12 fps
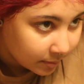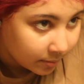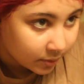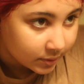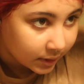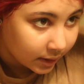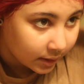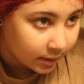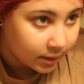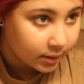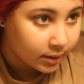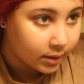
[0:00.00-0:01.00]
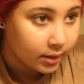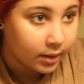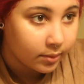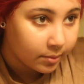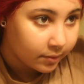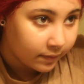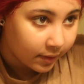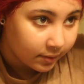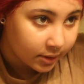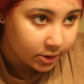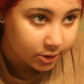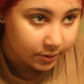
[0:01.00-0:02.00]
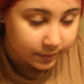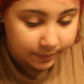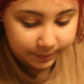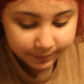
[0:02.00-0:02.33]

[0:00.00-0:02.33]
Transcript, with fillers: most likely gonna need liquid foundation.